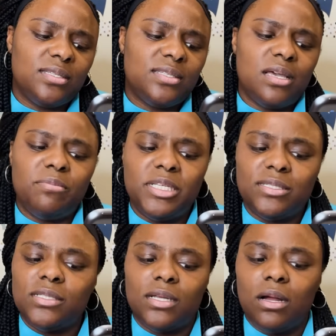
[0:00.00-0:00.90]
a sub be
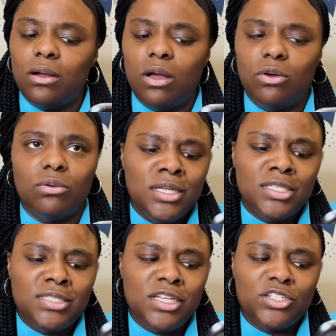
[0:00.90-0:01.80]
sent to her home
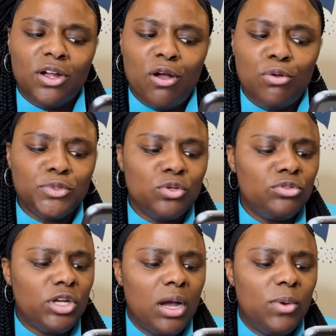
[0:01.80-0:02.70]
to teach her
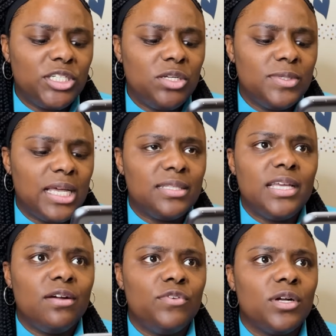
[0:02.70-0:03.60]
homeschool child while she was out of
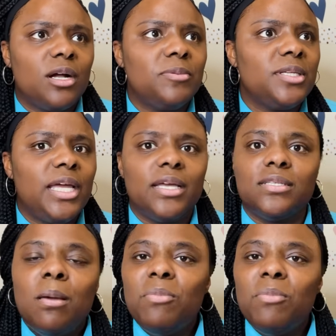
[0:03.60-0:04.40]
town for a couple of days.